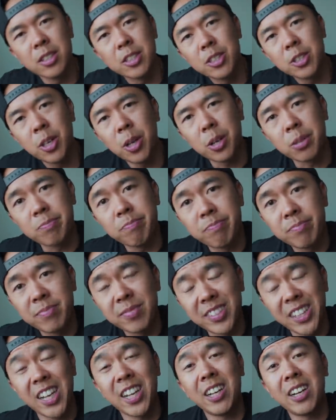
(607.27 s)
So,
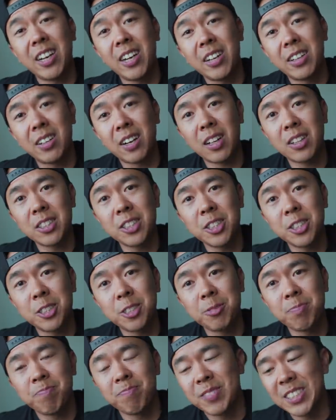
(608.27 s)

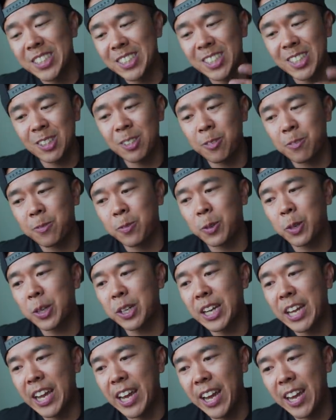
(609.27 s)
$99, set to
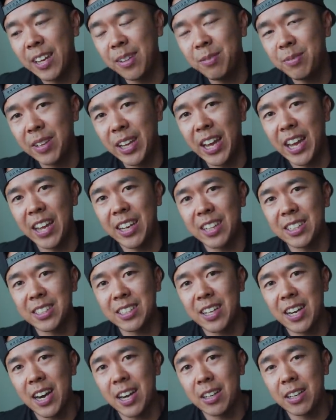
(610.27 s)
4K, and it's
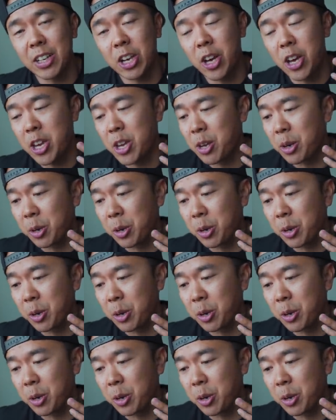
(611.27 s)
got a